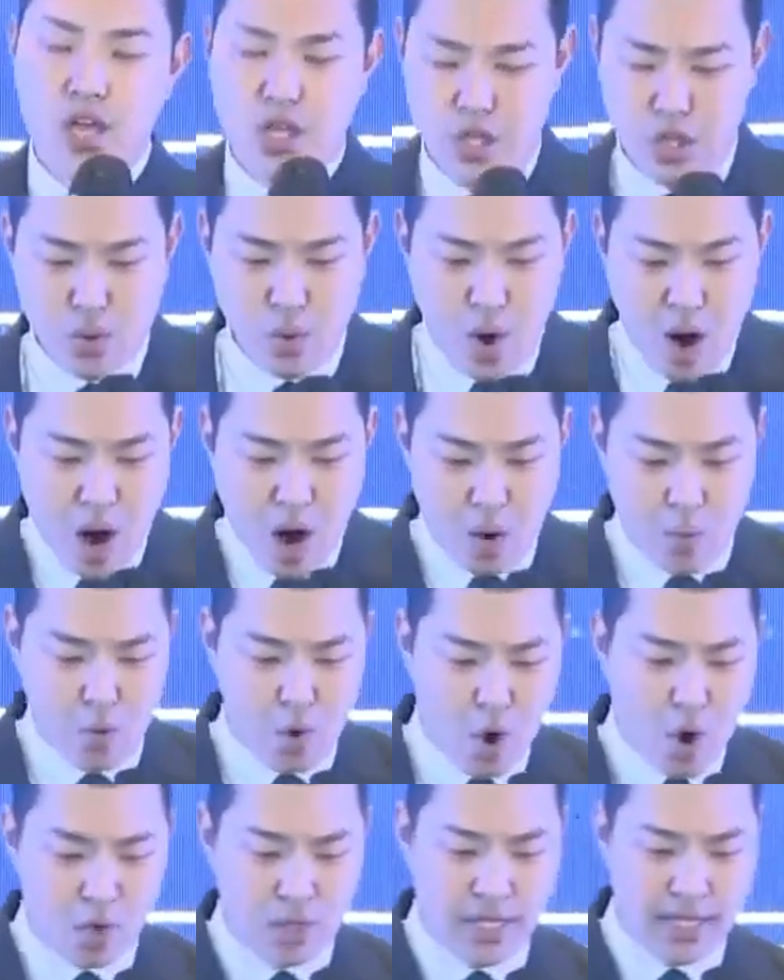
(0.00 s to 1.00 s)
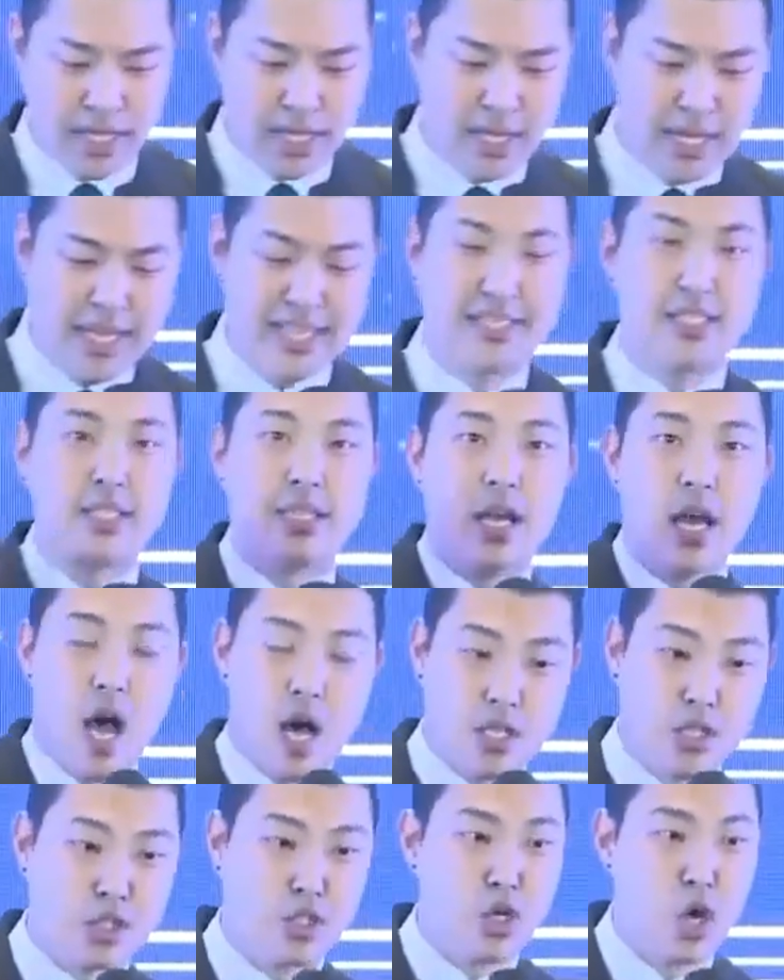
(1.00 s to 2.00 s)
You are rolling, it's
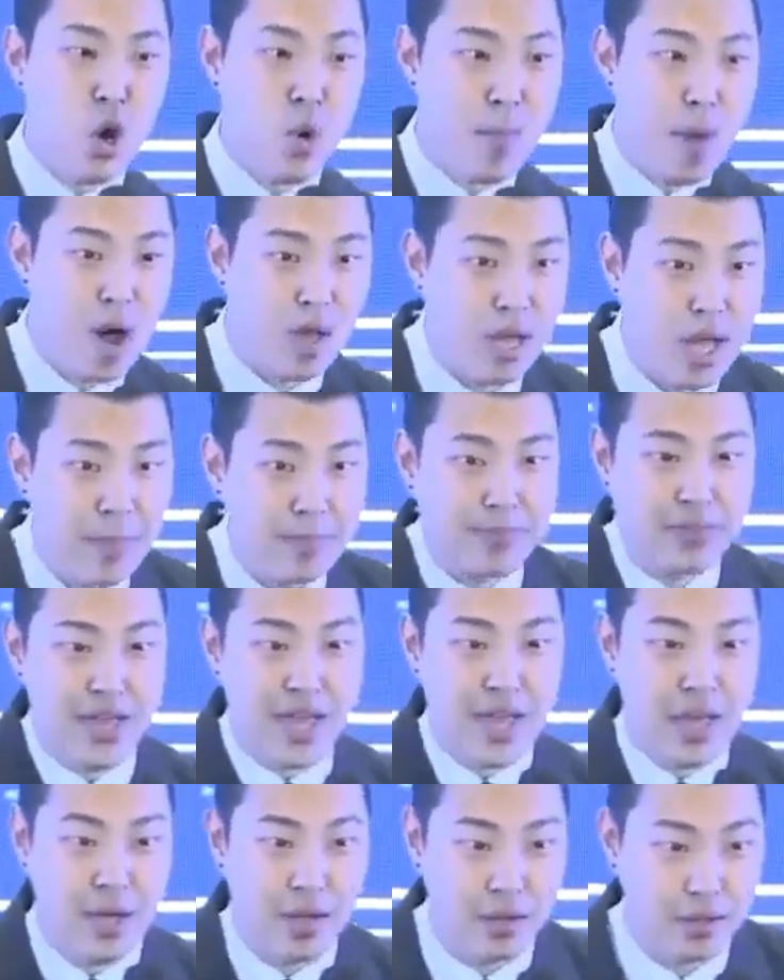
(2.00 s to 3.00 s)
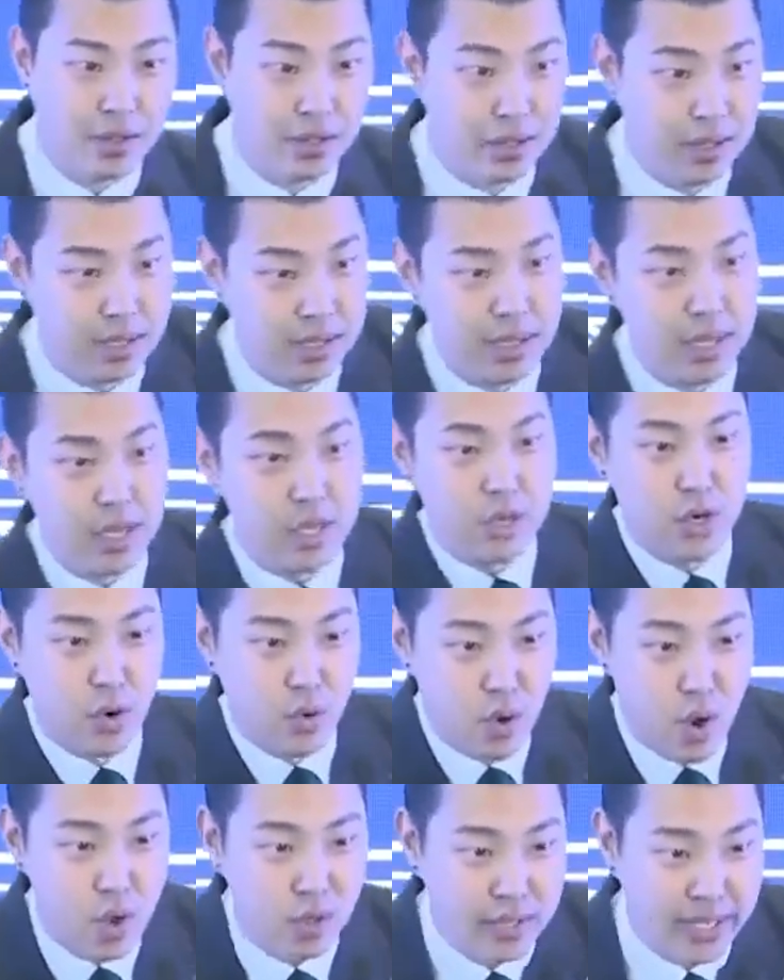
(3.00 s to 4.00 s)
a snowball up the hill. You're
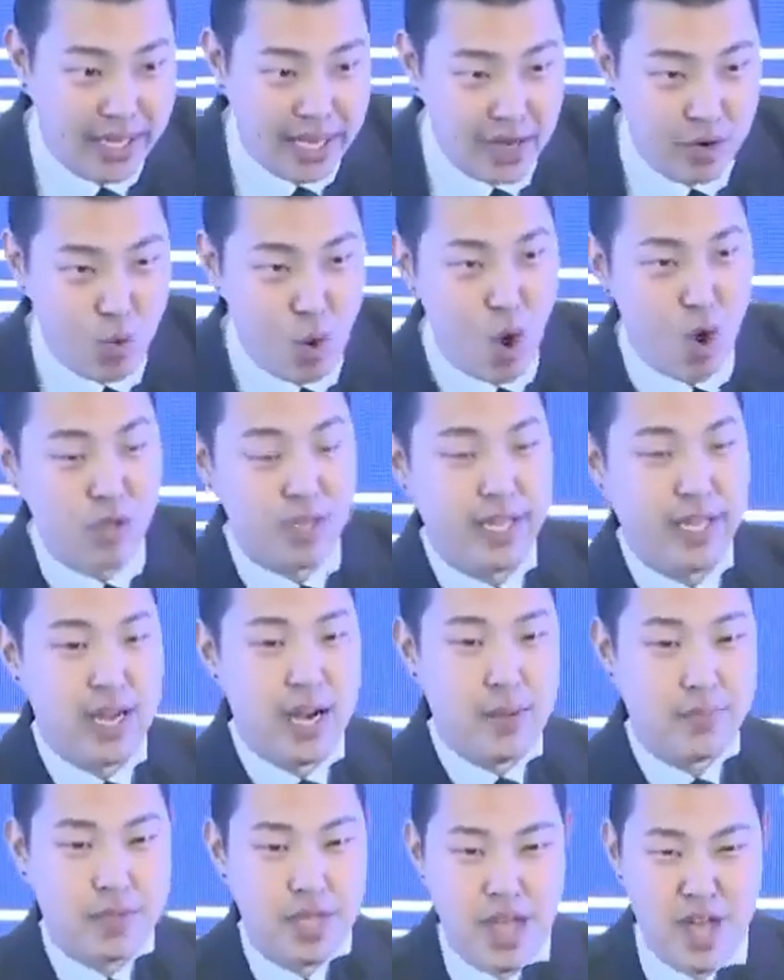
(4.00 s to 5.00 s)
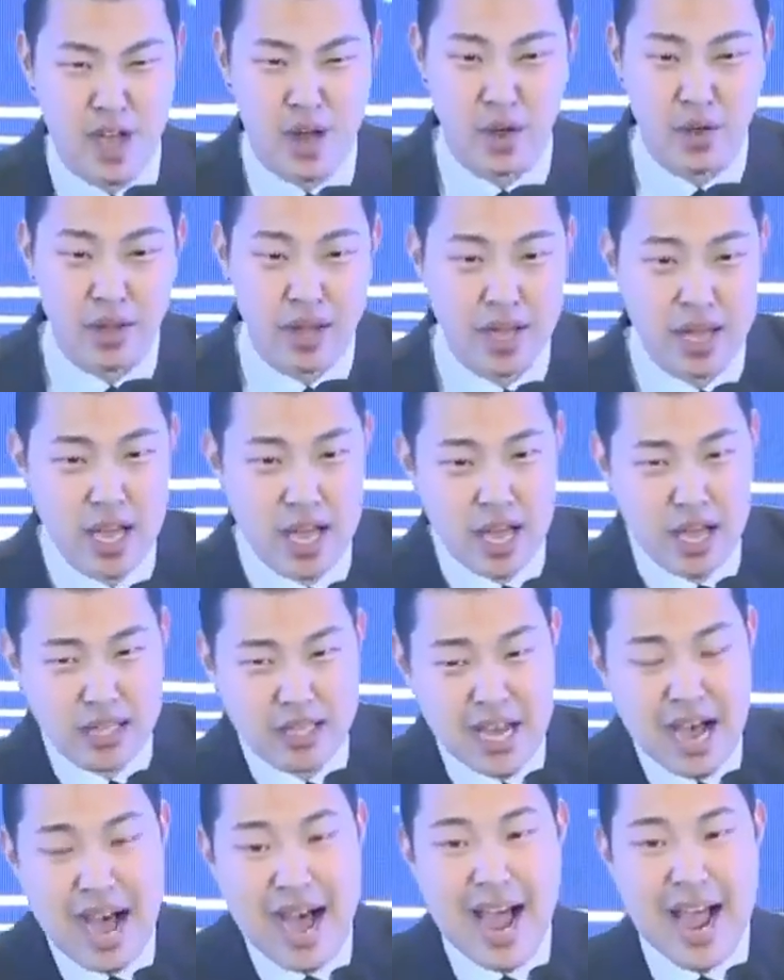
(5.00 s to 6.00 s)
rolling it up the hill.
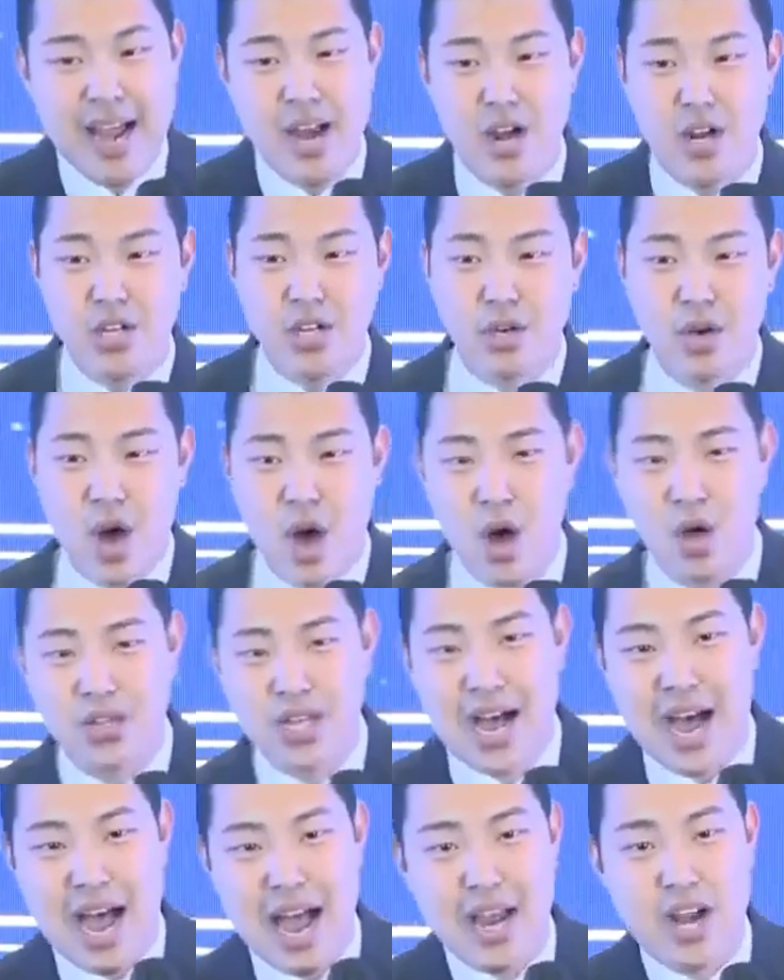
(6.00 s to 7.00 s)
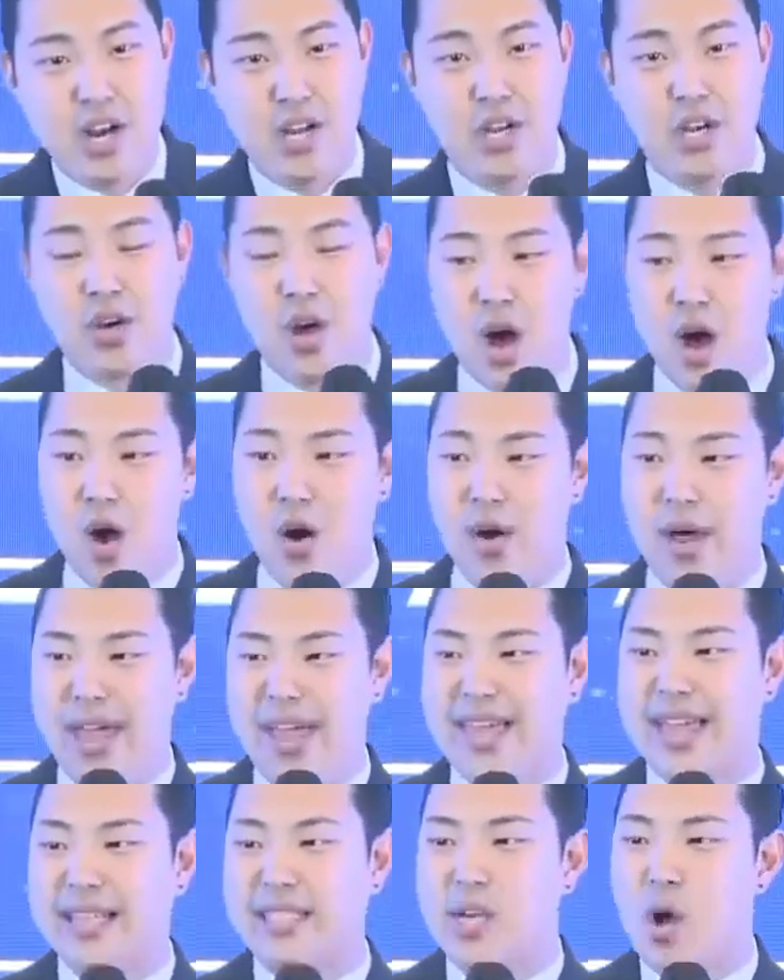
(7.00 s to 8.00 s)
The higher you go,
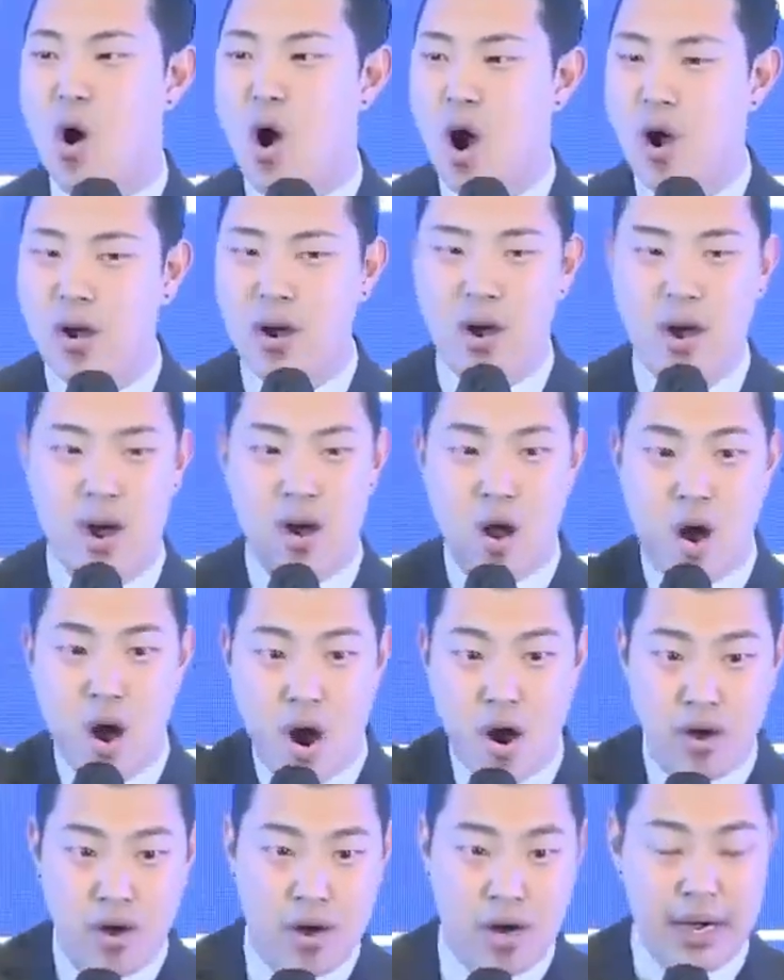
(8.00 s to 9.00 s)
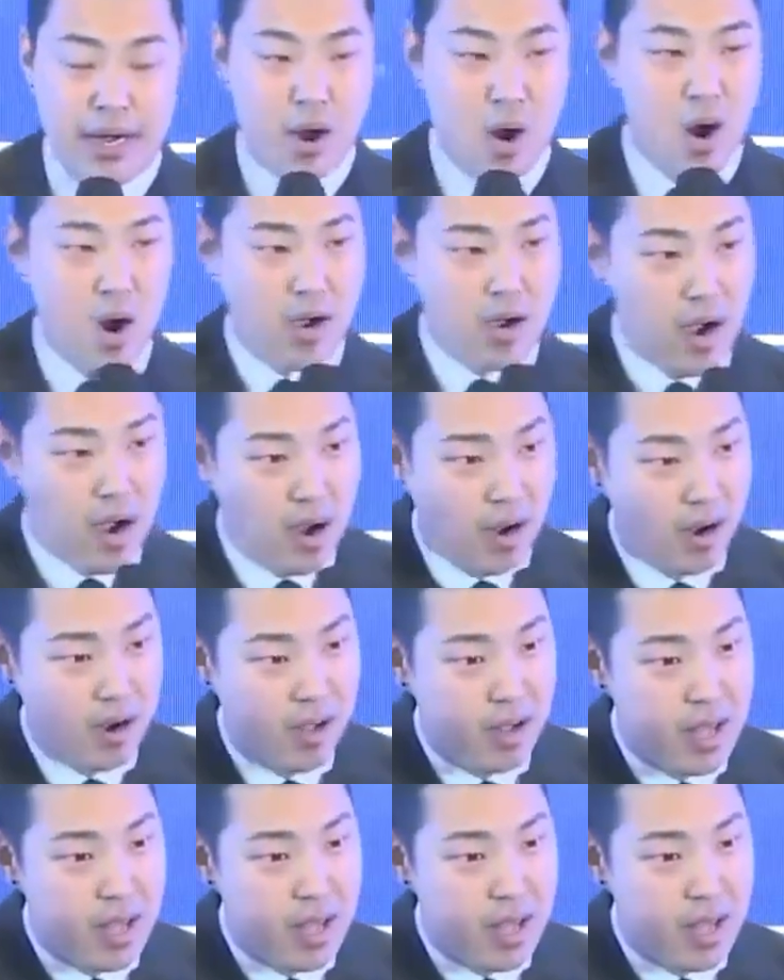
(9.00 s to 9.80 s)
it gets harder and harder and harder.